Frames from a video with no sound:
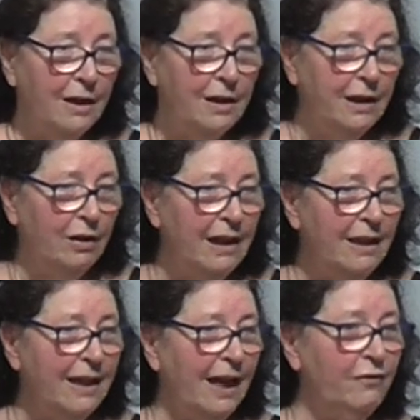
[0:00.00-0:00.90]
The only
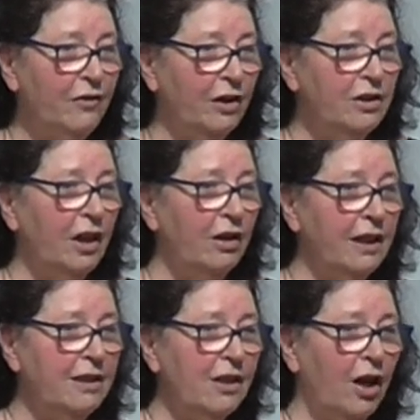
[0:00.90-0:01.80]
thing I've not done
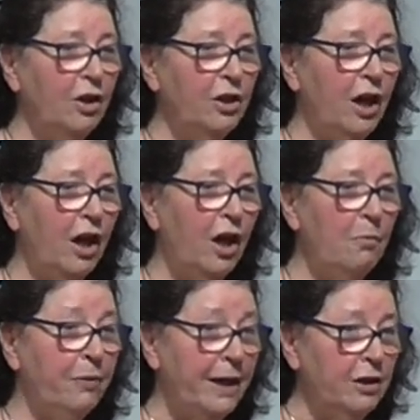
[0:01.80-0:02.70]
is on a
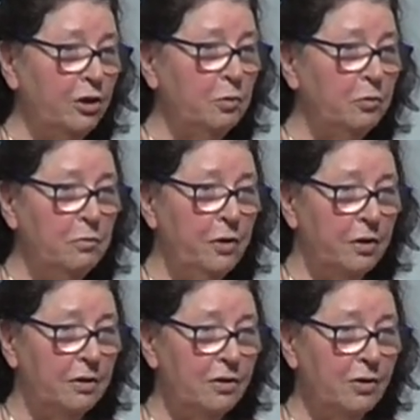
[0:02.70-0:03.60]
pregnant
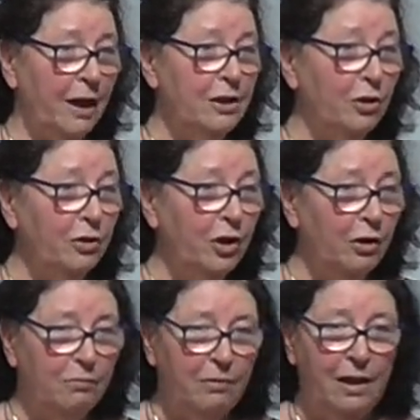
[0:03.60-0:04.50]
woman. So I don't
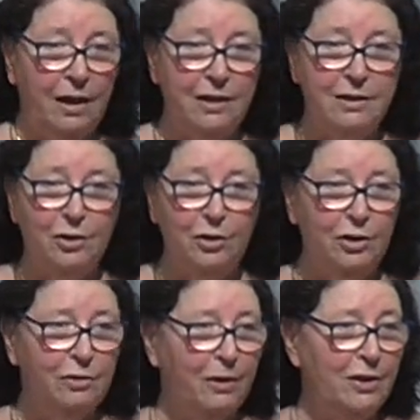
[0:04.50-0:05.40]
know whether it's
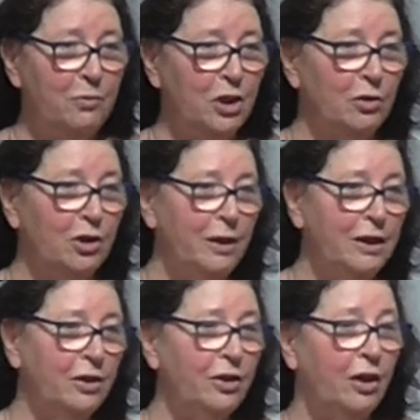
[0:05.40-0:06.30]
good, whether we should do
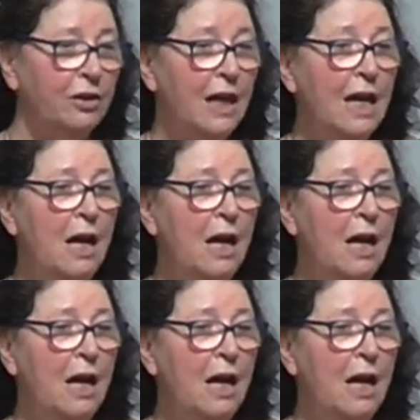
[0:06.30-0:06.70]
it or not.